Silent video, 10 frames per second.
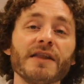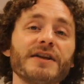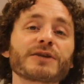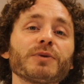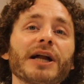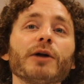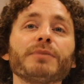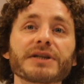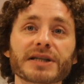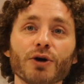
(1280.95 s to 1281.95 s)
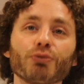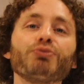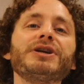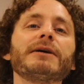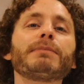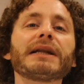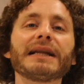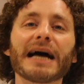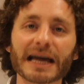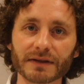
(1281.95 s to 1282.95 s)
This will help us
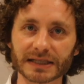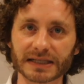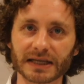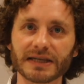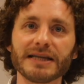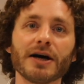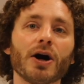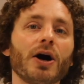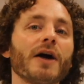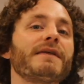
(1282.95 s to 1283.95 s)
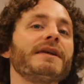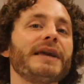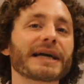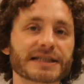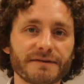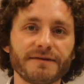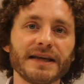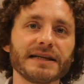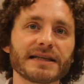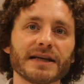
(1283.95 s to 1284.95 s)
reapply the study on the next
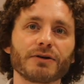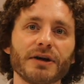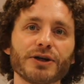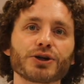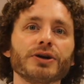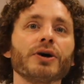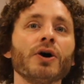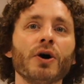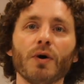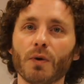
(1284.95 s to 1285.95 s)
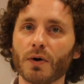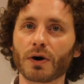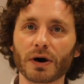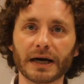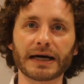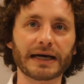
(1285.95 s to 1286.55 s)
phase iteration or